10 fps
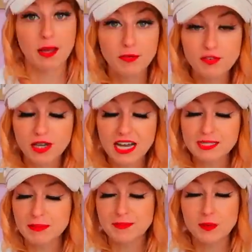Some of you
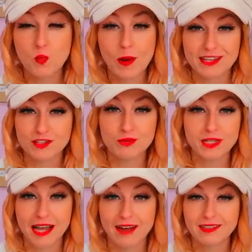guys may be way too
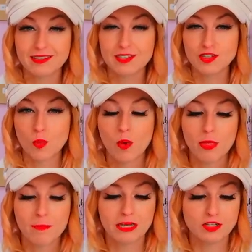young to know what
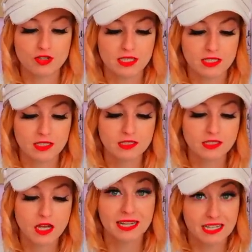the Matrix
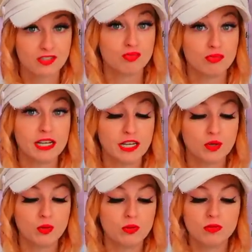is, but it is really
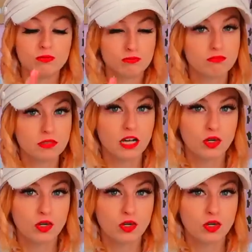cool. A